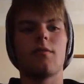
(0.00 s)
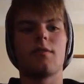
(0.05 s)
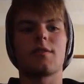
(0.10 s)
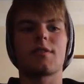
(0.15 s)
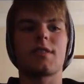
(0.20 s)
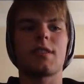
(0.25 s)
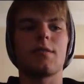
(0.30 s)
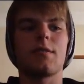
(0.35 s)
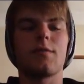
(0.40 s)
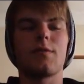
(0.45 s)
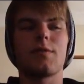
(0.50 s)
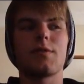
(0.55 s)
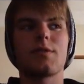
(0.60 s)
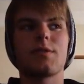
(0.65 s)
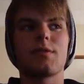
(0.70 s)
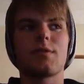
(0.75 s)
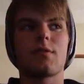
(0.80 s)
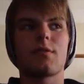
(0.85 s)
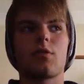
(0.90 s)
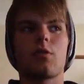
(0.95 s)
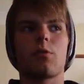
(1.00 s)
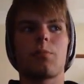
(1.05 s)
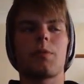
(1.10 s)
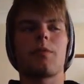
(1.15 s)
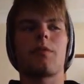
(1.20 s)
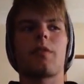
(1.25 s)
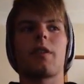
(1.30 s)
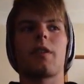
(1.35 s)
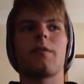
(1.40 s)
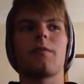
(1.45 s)
This gives
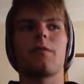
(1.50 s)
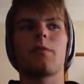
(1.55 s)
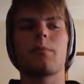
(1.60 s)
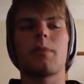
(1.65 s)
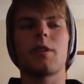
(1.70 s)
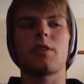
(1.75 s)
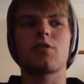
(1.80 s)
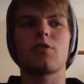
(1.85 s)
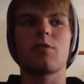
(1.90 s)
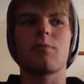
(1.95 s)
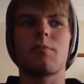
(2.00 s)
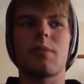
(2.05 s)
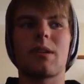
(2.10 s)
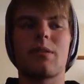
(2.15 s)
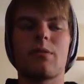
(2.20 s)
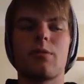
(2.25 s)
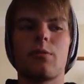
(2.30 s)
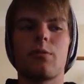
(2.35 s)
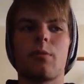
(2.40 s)
copyright information about